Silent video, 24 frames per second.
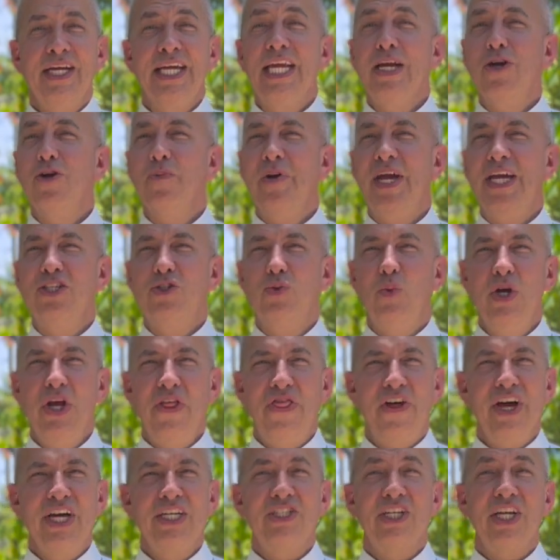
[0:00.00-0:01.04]
He remains
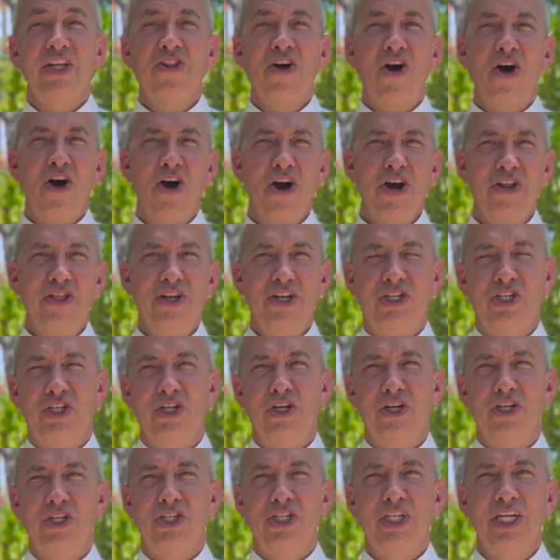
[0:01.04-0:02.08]
with us in the heart of the
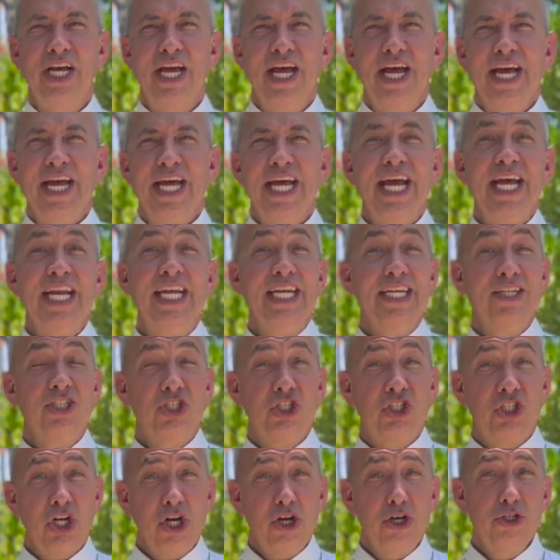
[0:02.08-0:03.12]
church and He has
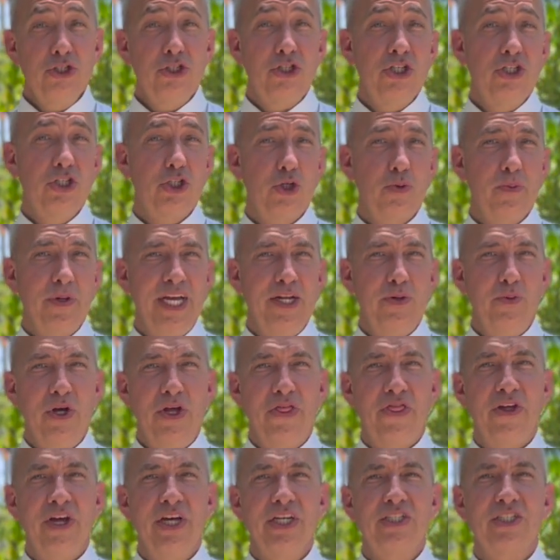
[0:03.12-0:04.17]
chosen to remain
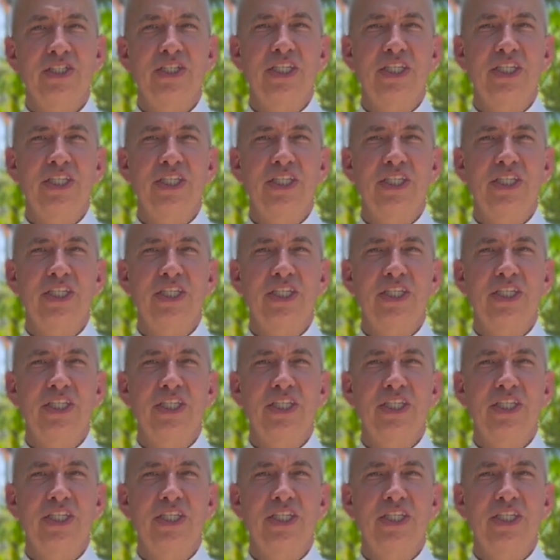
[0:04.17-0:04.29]
with us